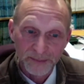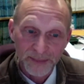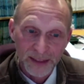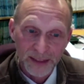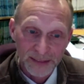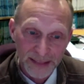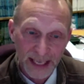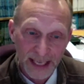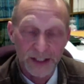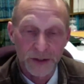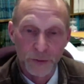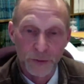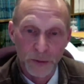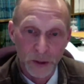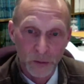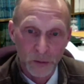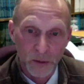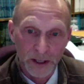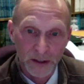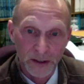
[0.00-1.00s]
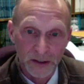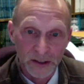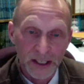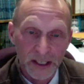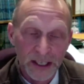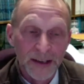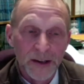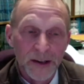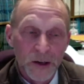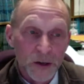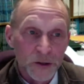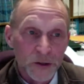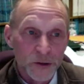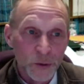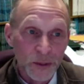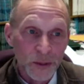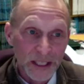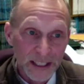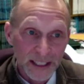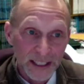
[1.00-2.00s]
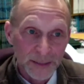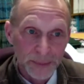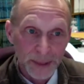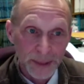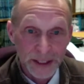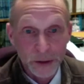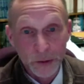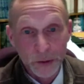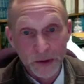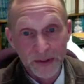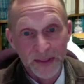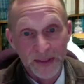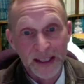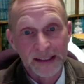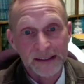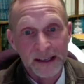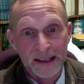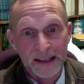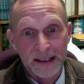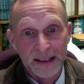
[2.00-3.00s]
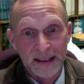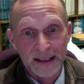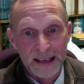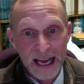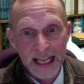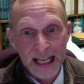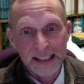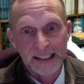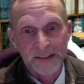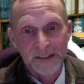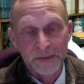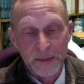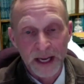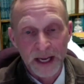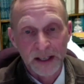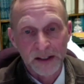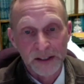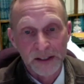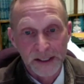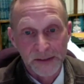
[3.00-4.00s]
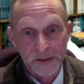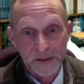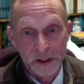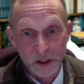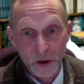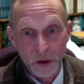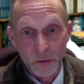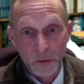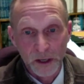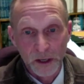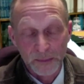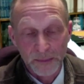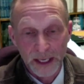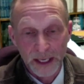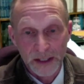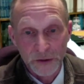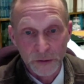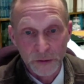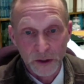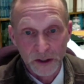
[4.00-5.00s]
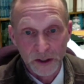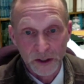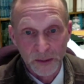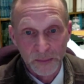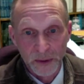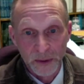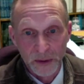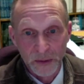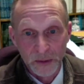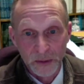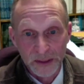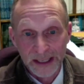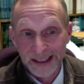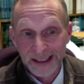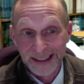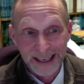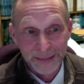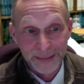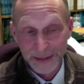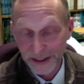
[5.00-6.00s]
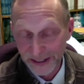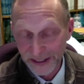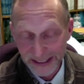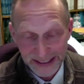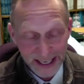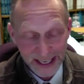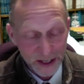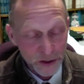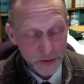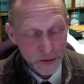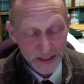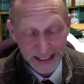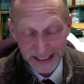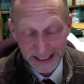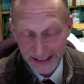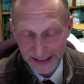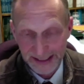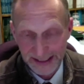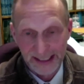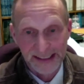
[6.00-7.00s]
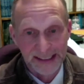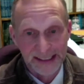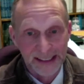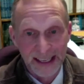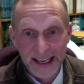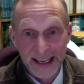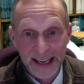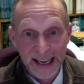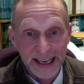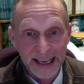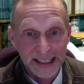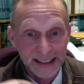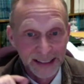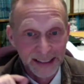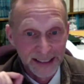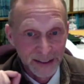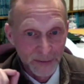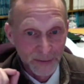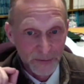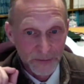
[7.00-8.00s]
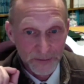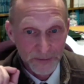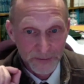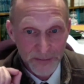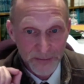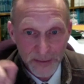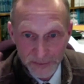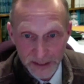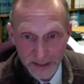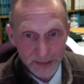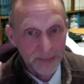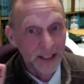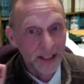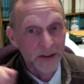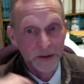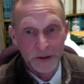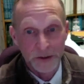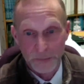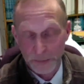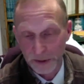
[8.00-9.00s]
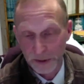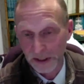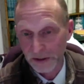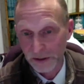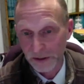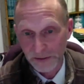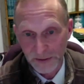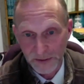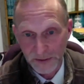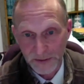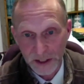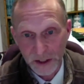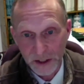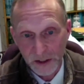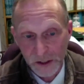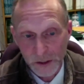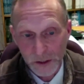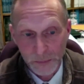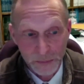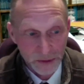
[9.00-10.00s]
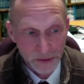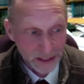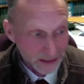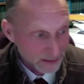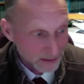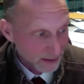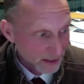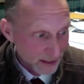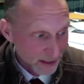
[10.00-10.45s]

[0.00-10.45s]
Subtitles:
that is required. So anybody who thinks lots of miles of slow work makes stronger bone, I'm here to tell you it doesn't. A little 50-meter sprint or 50-yard sprint,